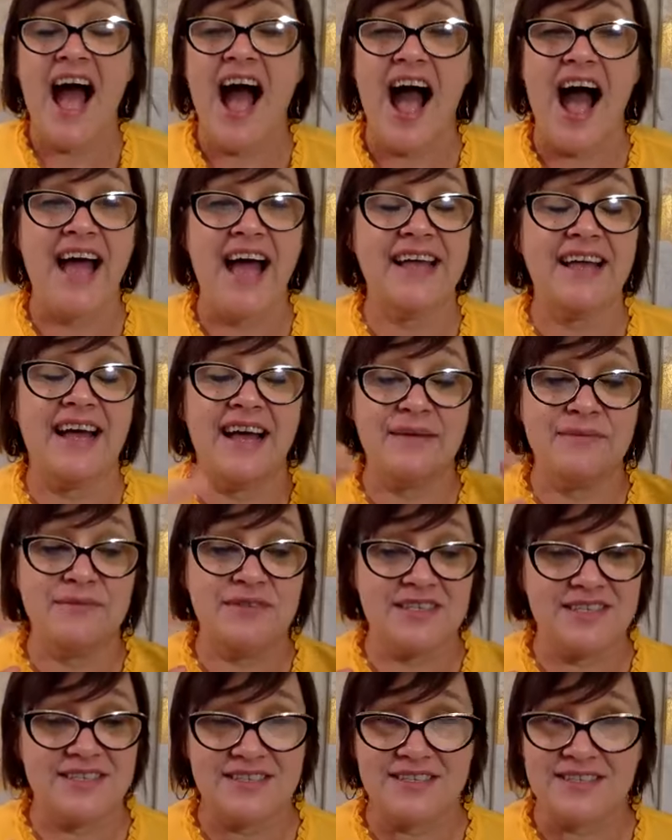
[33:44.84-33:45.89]
I, am
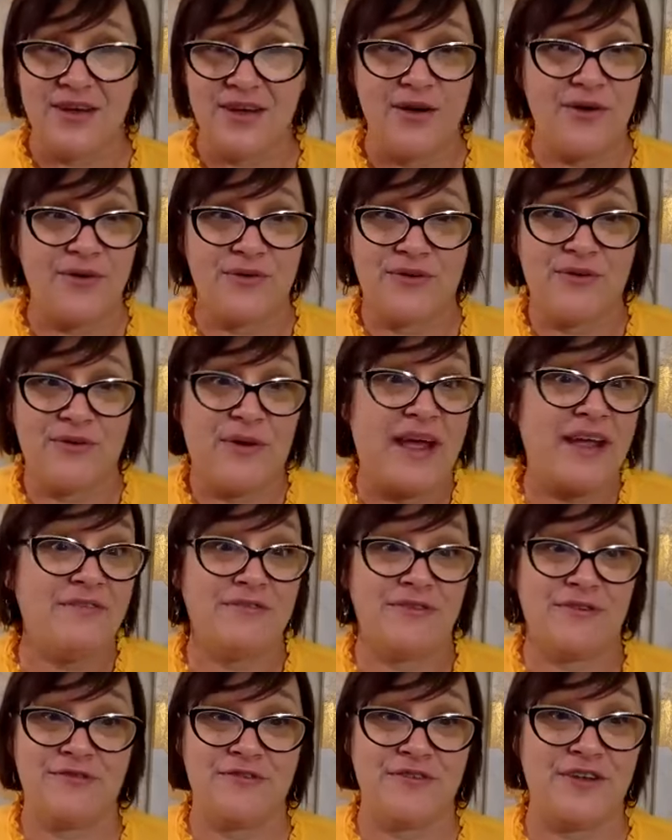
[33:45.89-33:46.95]
so
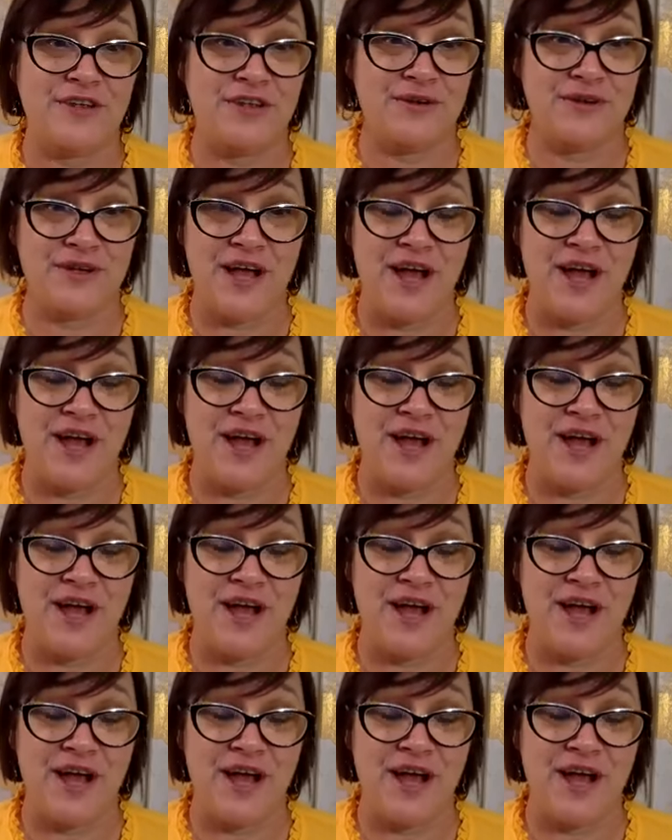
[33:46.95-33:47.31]
grateful for you to